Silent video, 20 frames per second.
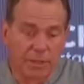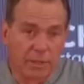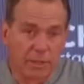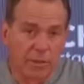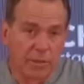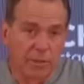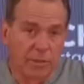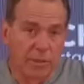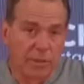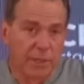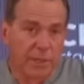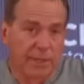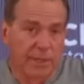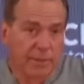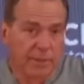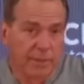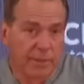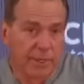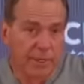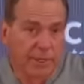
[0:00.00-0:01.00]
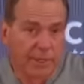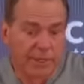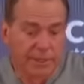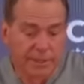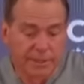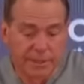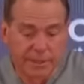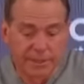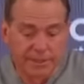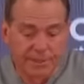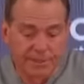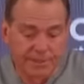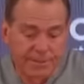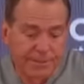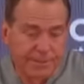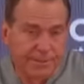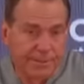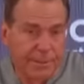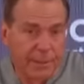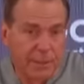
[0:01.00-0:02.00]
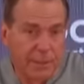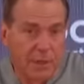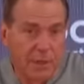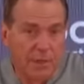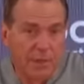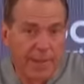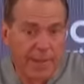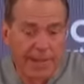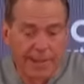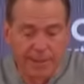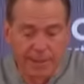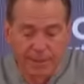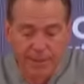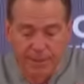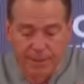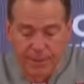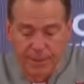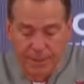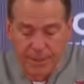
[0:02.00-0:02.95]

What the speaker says: So it really doesn't, you know, matter.